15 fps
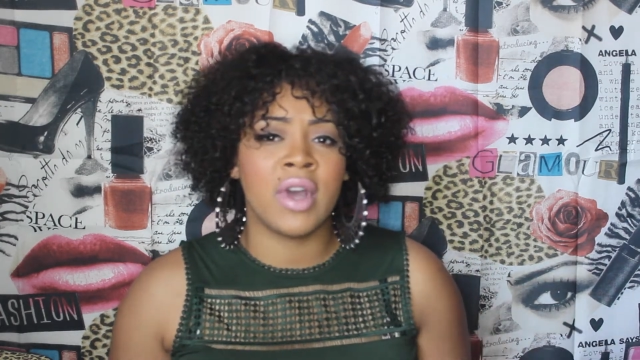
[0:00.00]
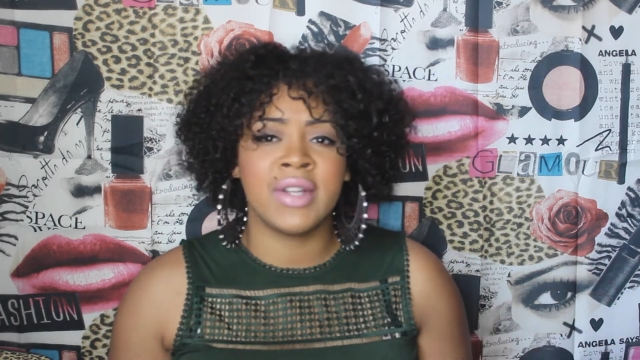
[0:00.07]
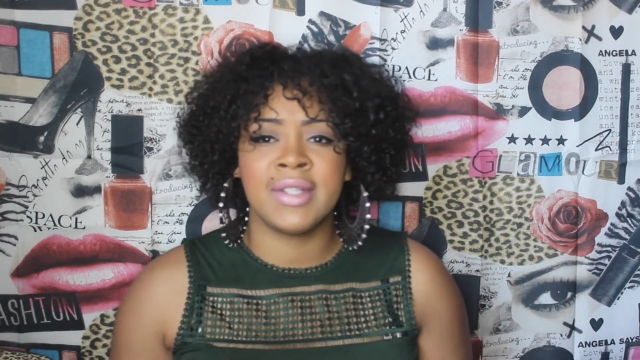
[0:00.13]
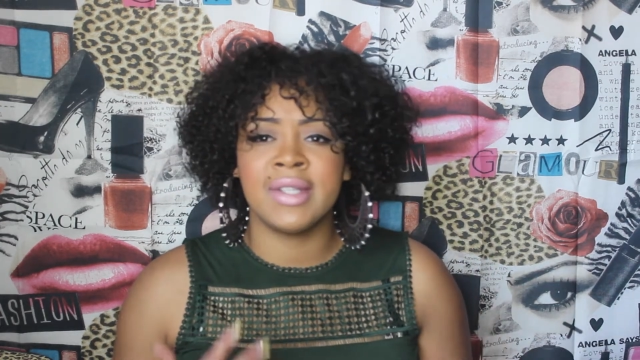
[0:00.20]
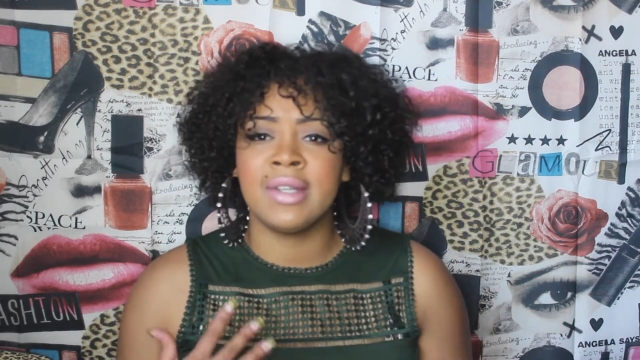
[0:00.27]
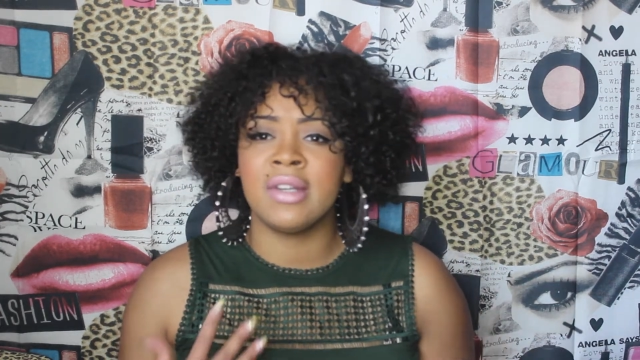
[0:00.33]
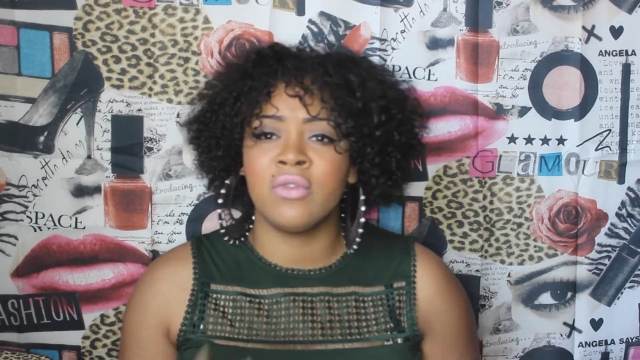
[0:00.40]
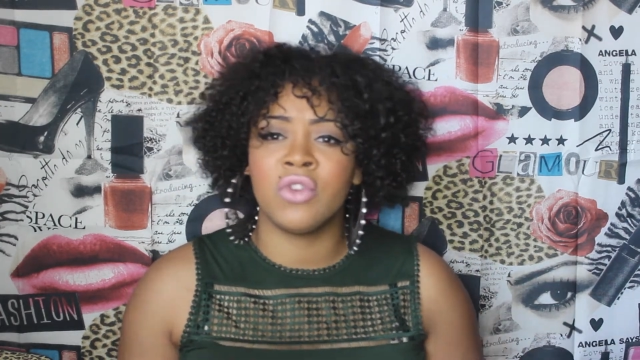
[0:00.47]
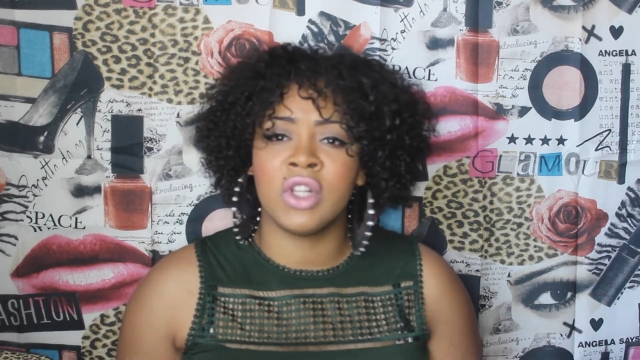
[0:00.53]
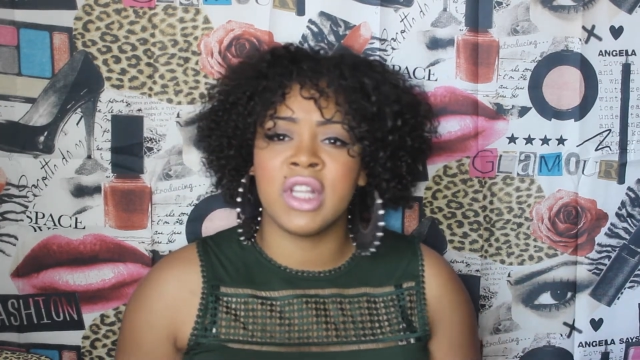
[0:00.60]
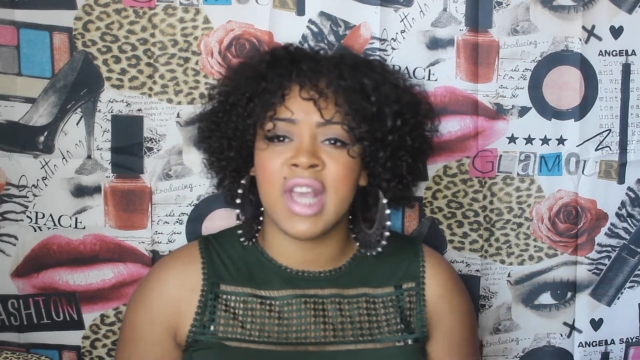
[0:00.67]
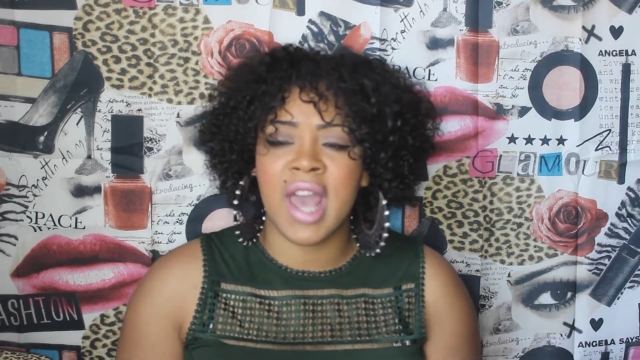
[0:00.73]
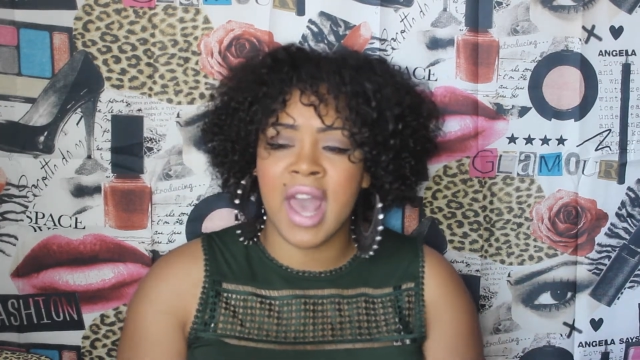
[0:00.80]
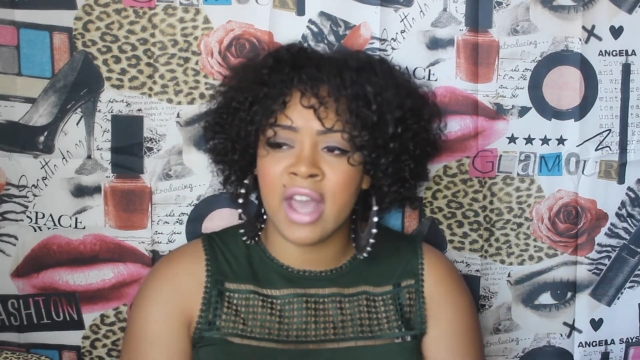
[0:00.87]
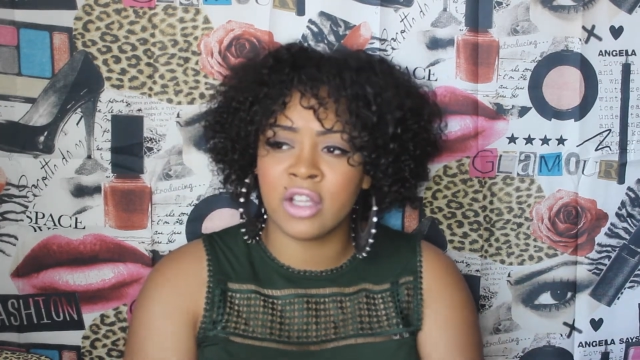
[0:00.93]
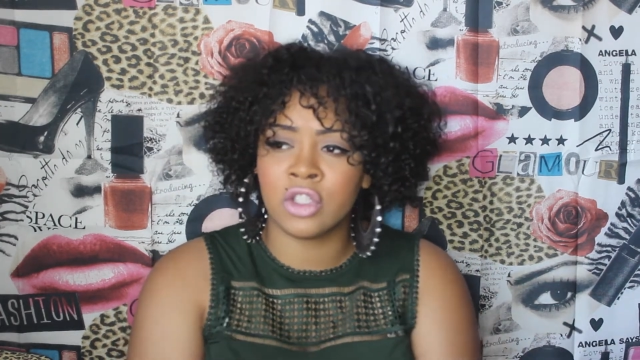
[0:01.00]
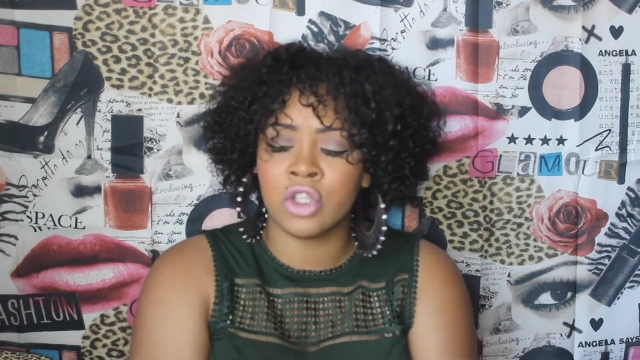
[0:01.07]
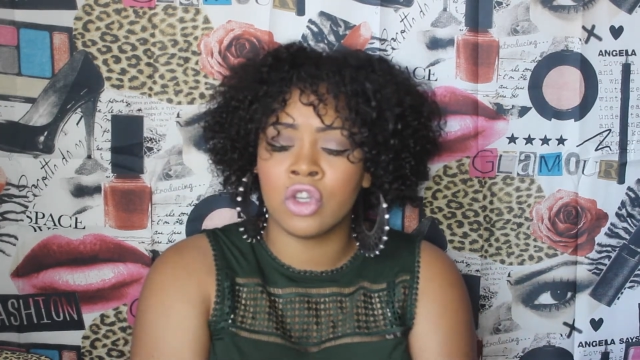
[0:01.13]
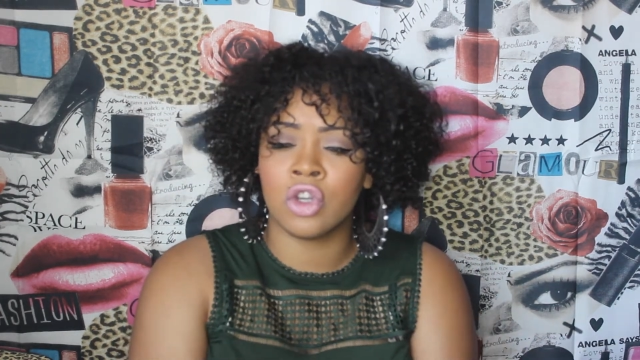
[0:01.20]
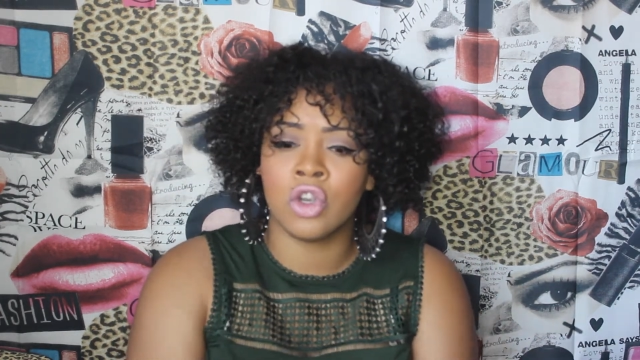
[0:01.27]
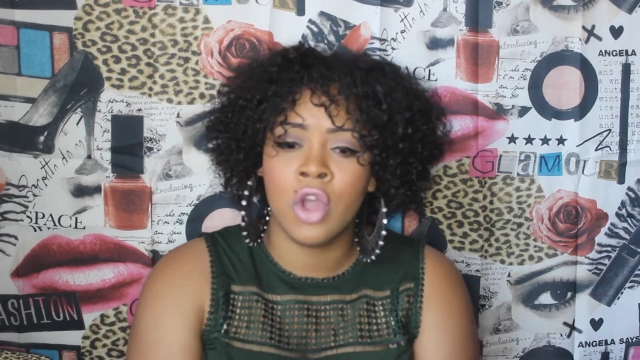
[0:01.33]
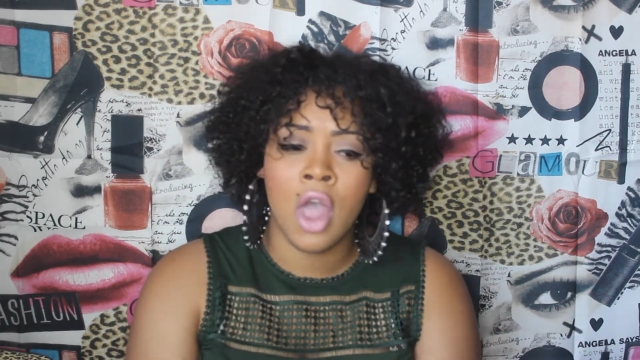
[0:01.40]
I didn't really ask
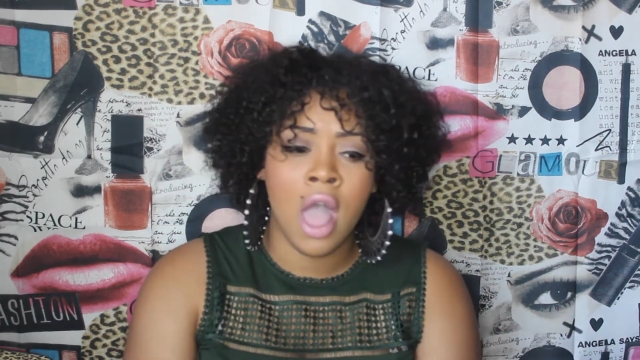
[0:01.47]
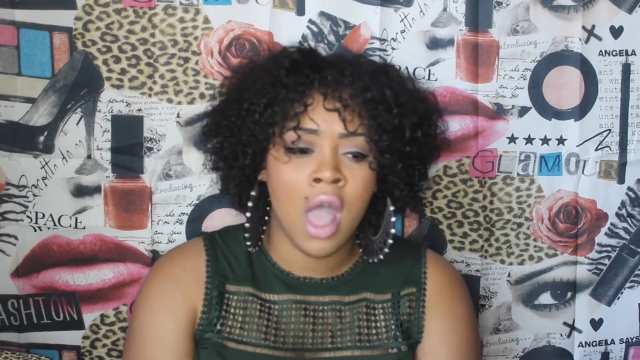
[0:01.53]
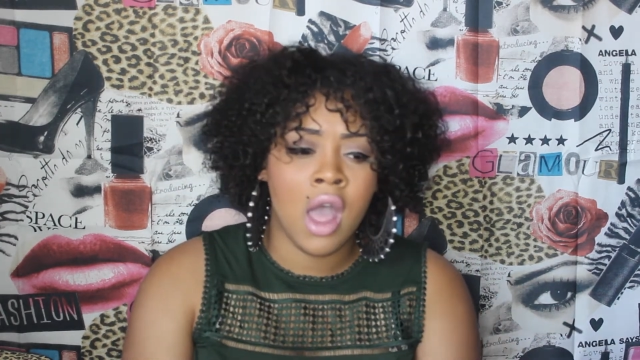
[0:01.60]
her.